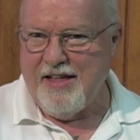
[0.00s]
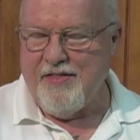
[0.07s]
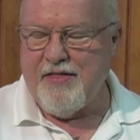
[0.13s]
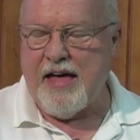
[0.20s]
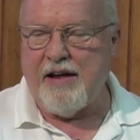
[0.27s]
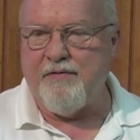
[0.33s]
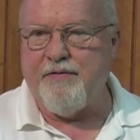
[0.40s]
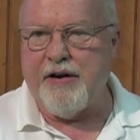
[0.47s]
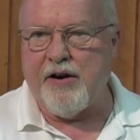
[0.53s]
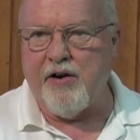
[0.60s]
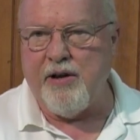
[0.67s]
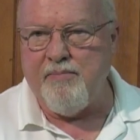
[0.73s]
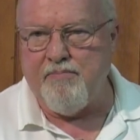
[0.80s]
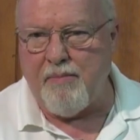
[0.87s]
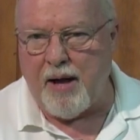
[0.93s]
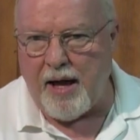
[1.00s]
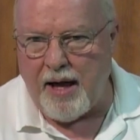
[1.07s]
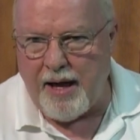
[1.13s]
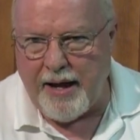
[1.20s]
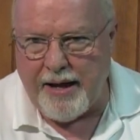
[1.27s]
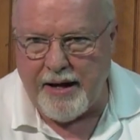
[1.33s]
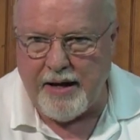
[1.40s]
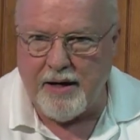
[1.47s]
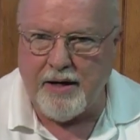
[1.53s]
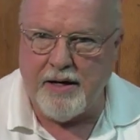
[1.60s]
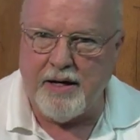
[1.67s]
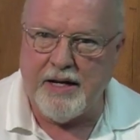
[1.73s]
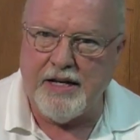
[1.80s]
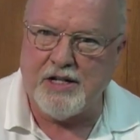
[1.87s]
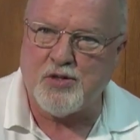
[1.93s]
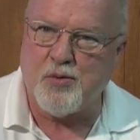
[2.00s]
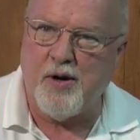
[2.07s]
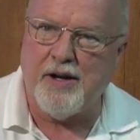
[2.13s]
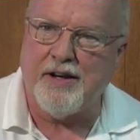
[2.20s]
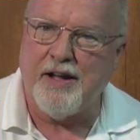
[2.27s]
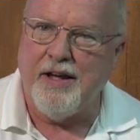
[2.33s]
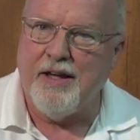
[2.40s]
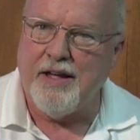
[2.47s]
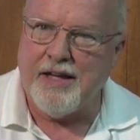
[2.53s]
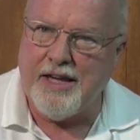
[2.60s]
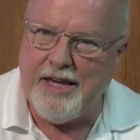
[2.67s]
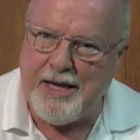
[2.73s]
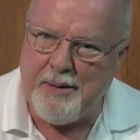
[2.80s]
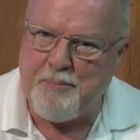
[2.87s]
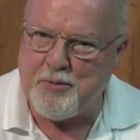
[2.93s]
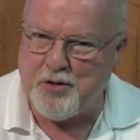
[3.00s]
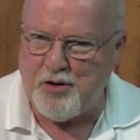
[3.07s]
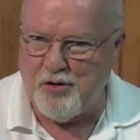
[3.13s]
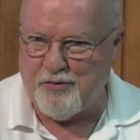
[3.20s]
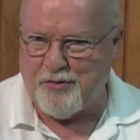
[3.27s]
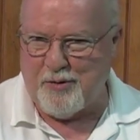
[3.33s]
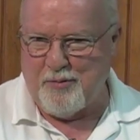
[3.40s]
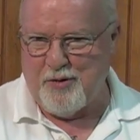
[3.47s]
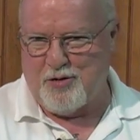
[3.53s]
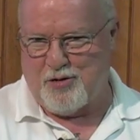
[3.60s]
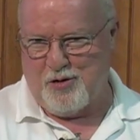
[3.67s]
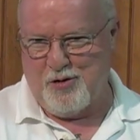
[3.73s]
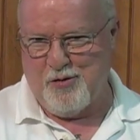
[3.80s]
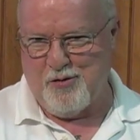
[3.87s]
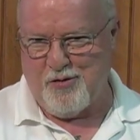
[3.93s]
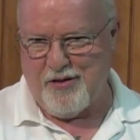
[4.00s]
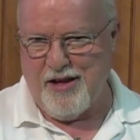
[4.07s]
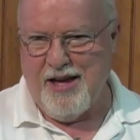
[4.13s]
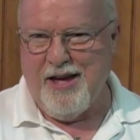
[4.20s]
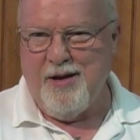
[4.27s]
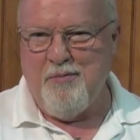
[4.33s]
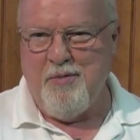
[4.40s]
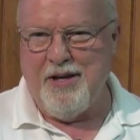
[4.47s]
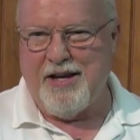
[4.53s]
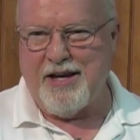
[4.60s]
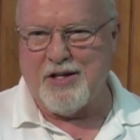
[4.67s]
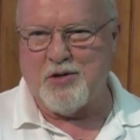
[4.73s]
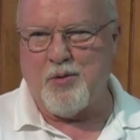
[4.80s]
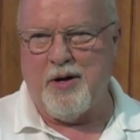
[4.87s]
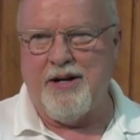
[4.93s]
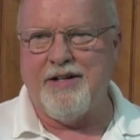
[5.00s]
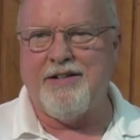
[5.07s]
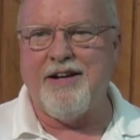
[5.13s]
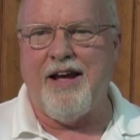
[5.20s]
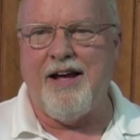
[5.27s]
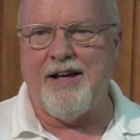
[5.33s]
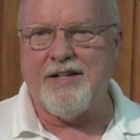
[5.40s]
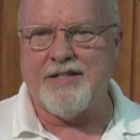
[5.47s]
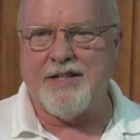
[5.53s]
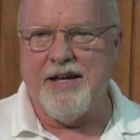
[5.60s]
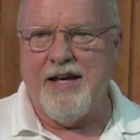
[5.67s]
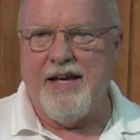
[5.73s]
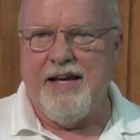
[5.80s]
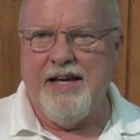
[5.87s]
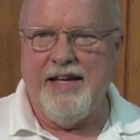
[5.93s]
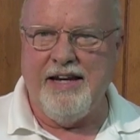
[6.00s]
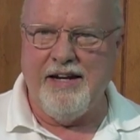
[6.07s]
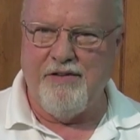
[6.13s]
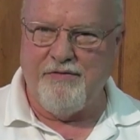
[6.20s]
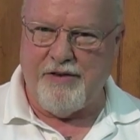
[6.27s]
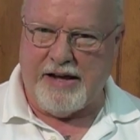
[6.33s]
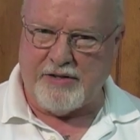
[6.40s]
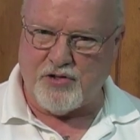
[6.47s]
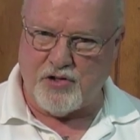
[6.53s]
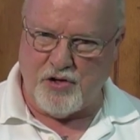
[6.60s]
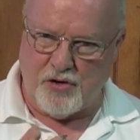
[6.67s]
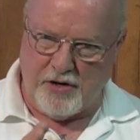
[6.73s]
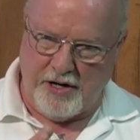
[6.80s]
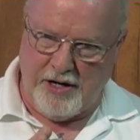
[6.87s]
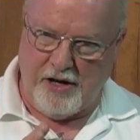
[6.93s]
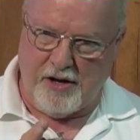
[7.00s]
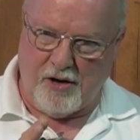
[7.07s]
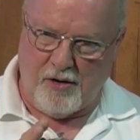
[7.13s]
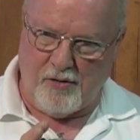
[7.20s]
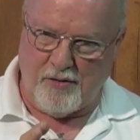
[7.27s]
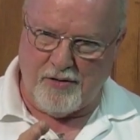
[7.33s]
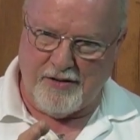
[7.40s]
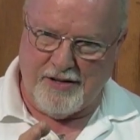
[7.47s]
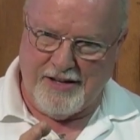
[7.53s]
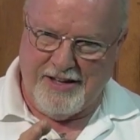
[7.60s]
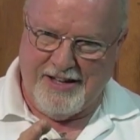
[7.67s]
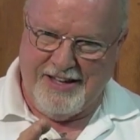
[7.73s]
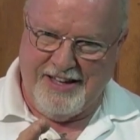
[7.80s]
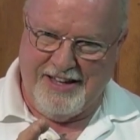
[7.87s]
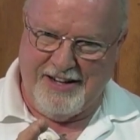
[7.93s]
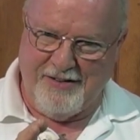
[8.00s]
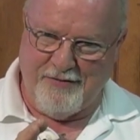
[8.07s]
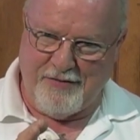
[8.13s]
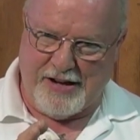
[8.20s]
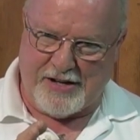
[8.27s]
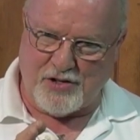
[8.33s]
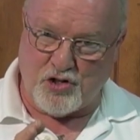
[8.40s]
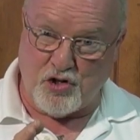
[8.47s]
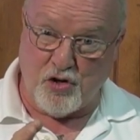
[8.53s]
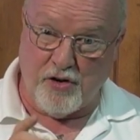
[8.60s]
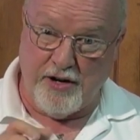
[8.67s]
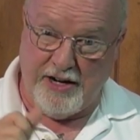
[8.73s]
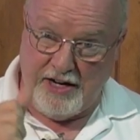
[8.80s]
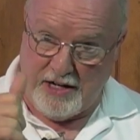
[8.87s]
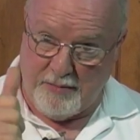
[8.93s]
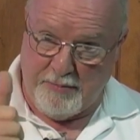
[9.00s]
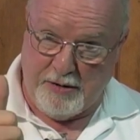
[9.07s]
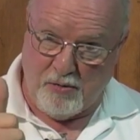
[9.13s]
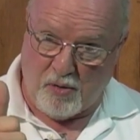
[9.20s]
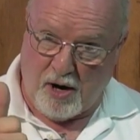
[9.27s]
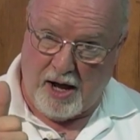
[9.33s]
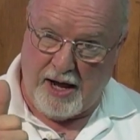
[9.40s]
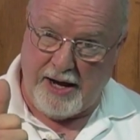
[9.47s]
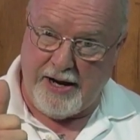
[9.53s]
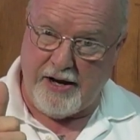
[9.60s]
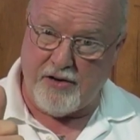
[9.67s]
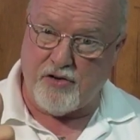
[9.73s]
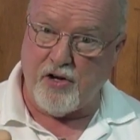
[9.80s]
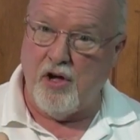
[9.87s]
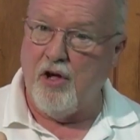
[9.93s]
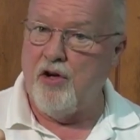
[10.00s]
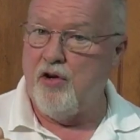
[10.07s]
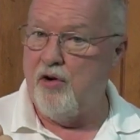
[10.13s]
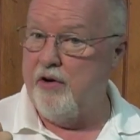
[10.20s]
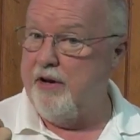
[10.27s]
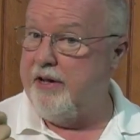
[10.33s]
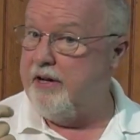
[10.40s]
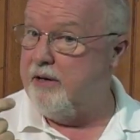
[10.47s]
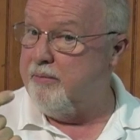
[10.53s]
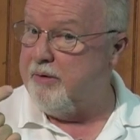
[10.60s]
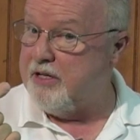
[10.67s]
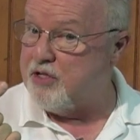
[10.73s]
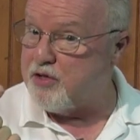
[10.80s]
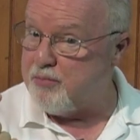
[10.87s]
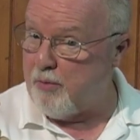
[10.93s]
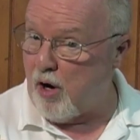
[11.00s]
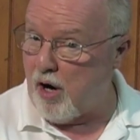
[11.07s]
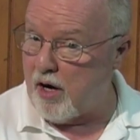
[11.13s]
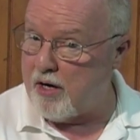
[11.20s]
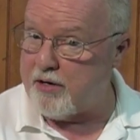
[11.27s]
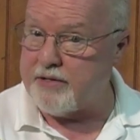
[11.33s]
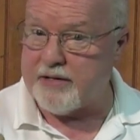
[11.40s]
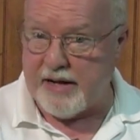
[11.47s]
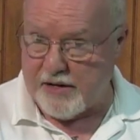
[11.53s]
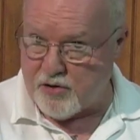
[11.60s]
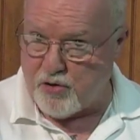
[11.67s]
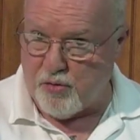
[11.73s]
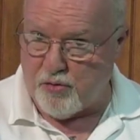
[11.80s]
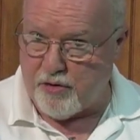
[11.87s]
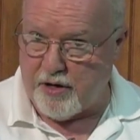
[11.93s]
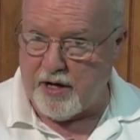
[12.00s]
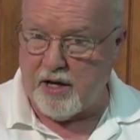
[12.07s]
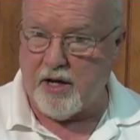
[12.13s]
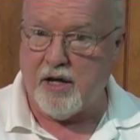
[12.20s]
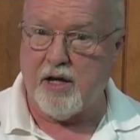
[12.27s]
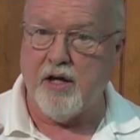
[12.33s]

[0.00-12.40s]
That very mind is what keeps you from the truth, because what it does, it invests your ego. It invests your need to be right, your need to be smart, as you think,